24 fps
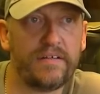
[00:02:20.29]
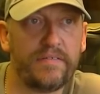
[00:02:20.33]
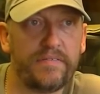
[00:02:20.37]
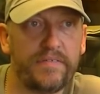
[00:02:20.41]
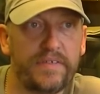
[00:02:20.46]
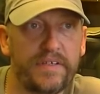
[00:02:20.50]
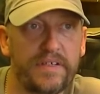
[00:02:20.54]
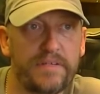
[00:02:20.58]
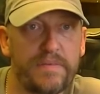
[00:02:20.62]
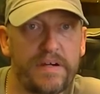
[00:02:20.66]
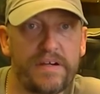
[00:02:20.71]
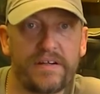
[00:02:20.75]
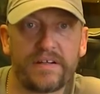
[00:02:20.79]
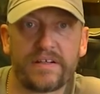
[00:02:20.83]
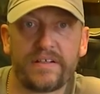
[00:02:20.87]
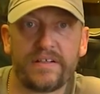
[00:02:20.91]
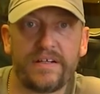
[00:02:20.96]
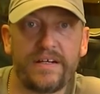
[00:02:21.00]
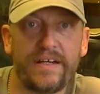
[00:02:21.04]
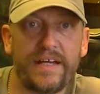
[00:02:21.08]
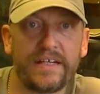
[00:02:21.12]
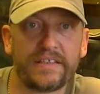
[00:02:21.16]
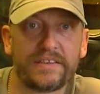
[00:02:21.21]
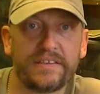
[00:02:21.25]
the American
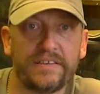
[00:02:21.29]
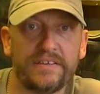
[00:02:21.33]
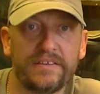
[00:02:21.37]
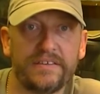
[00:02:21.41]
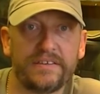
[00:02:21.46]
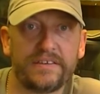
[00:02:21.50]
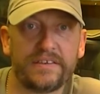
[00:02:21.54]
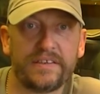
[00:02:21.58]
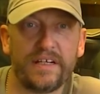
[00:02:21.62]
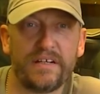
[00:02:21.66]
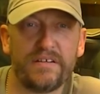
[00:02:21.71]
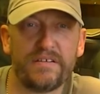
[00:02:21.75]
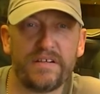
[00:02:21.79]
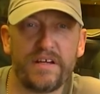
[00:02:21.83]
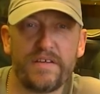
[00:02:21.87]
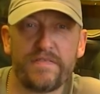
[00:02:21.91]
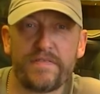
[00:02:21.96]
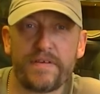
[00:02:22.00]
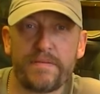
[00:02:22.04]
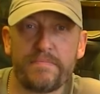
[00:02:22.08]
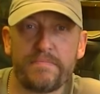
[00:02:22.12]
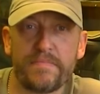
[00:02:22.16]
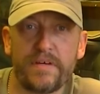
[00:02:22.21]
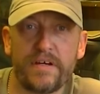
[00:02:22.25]
elections, you know,
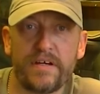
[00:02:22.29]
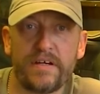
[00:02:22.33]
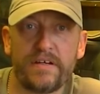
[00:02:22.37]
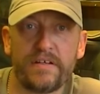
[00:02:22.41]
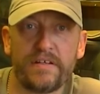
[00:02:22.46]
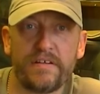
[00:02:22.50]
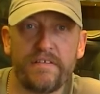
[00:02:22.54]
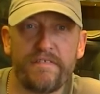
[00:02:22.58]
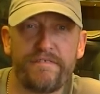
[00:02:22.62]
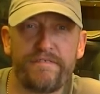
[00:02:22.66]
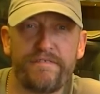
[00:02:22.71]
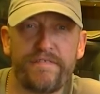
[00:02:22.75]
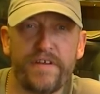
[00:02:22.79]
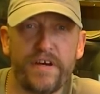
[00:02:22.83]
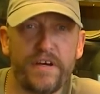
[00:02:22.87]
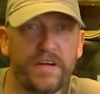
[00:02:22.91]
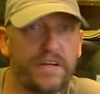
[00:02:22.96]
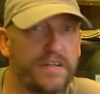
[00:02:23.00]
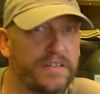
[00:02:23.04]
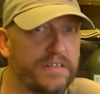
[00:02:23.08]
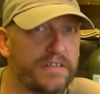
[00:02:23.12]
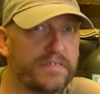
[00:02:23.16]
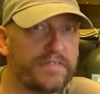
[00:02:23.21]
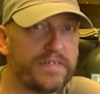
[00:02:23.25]
November the
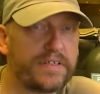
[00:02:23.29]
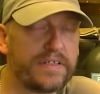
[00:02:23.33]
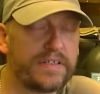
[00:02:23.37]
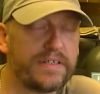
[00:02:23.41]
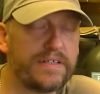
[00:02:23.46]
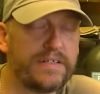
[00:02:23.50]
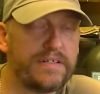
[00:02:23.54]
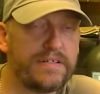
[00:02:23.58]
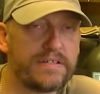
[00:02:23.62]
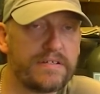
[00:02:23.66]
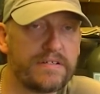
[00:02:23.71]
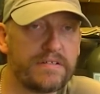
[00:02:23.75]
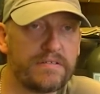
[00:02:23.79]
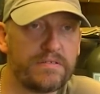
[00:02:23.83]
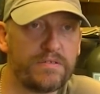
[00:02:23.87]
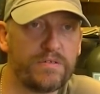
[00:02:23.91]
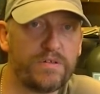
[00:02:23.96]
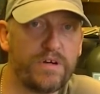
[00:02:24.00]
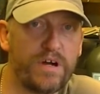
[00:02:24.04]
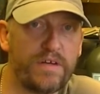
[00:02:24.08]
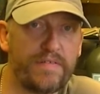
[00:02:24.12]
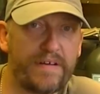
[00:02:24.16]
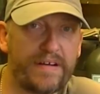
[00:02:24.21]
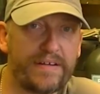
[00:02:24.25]
3rd, I think it is,
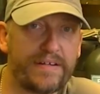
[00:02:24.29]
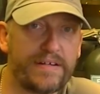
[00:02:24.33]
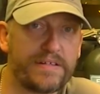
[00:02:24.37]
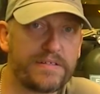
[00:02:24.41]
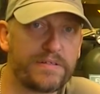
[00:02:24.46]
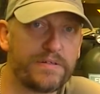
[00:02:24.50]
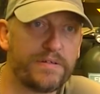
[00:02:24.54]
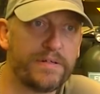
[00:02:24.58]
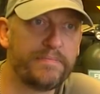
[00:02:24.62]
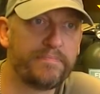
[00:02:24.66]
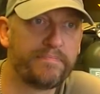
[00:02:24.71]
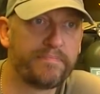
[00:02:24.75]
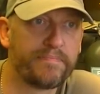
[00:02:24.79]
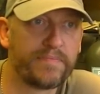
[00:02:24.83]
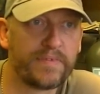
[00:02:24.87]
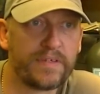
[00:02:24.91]
or around that time.